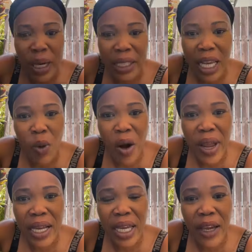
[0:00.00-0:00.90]
they tell Warrior
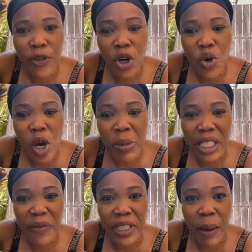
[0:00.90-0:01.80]
King if you don't know him, they say if
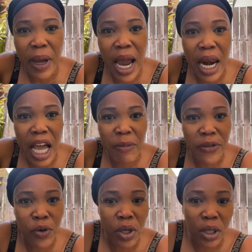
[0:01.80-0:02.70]
you stop call off my
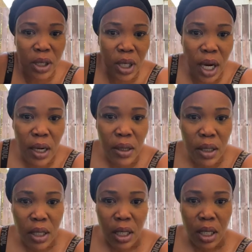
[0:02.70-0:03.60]
phone no star.
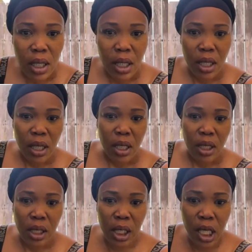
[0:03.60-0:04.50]

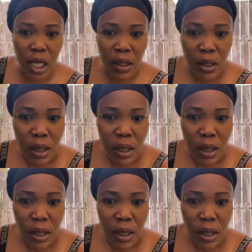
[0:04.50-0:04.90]
Seeing?